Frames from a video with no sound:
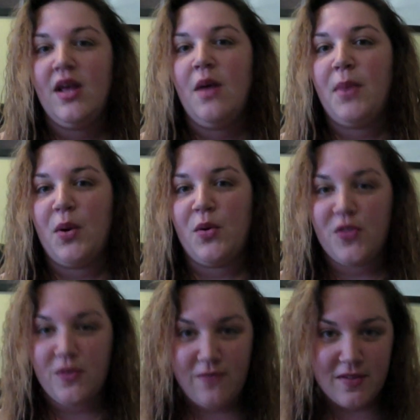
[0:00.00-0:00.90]
both
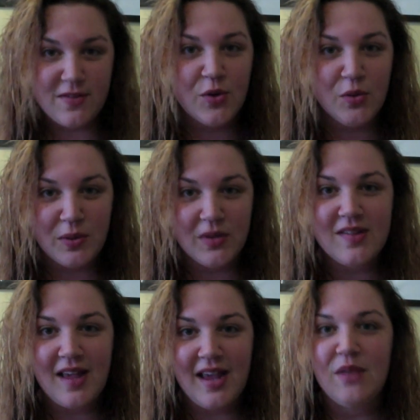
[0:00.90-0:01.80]
physical
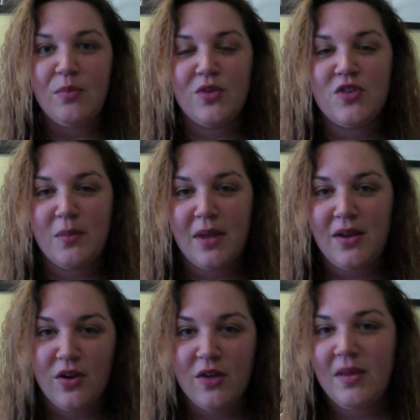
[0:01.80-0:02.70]
books and books on my
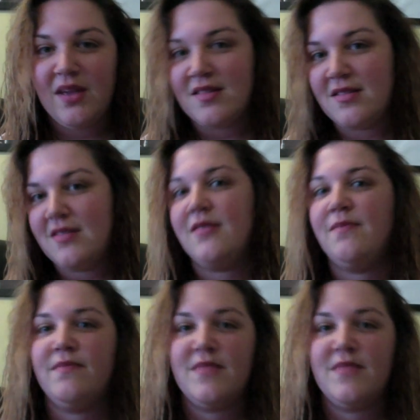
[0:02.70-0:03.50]
Nook because